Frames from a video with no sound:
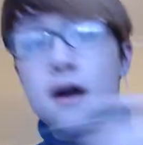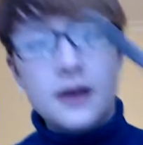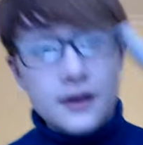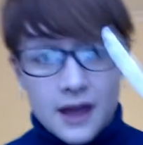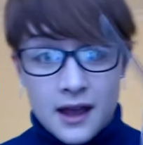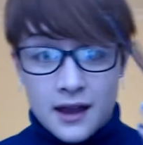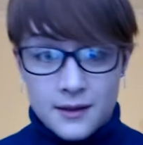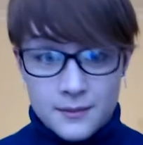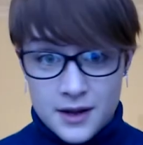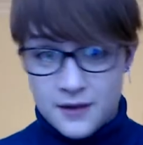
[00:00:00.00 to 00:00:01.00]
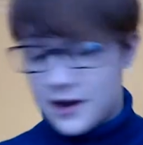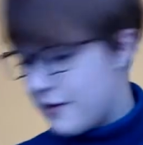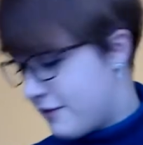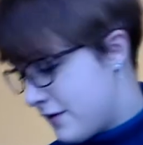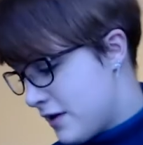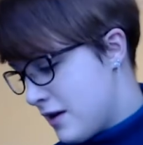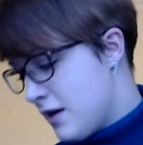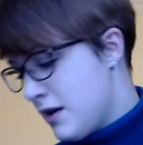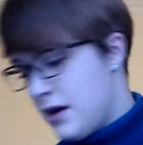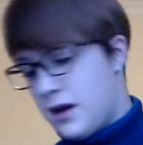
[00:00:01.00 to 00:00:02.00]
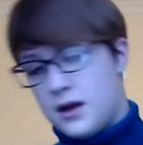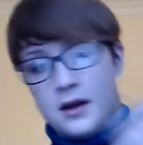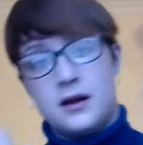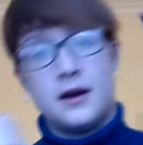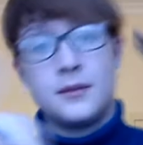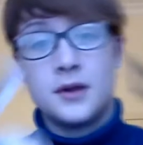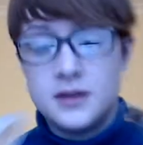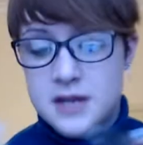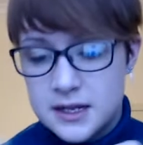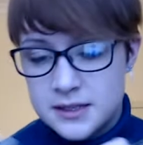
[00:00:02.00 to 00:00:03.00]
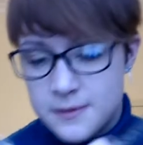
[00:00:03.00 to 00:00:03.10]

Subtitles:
Okay, buttermash. And I'm gonna take some of